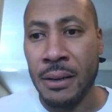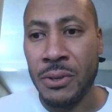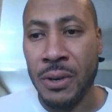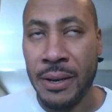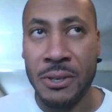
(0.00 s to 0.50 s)

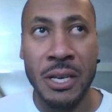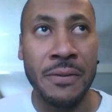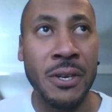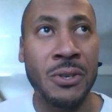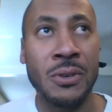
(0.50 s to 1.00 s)
starting at
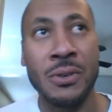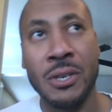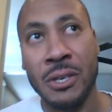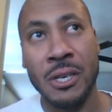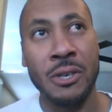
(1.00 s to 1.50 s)
7 Eastern,
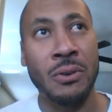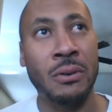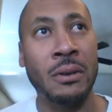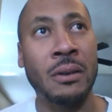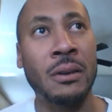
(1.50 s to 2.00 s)
6
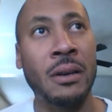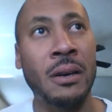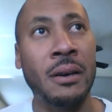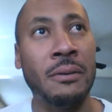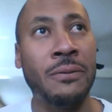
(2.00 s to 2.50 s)
Central,
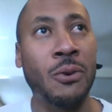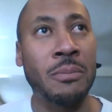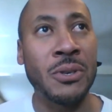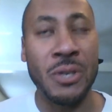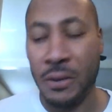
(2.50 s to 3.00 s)

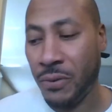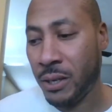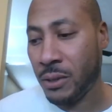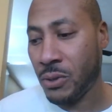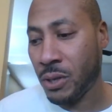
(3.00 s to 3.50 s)
4
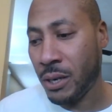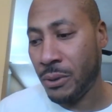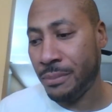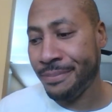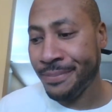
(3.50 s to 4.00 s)
Pacific.
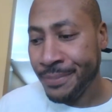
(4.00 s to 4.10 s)
So